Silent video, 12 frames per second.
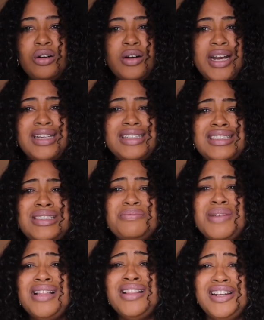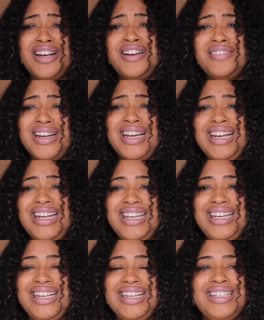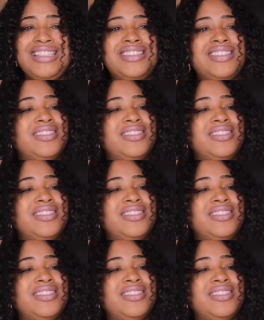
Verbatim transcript: I smell it already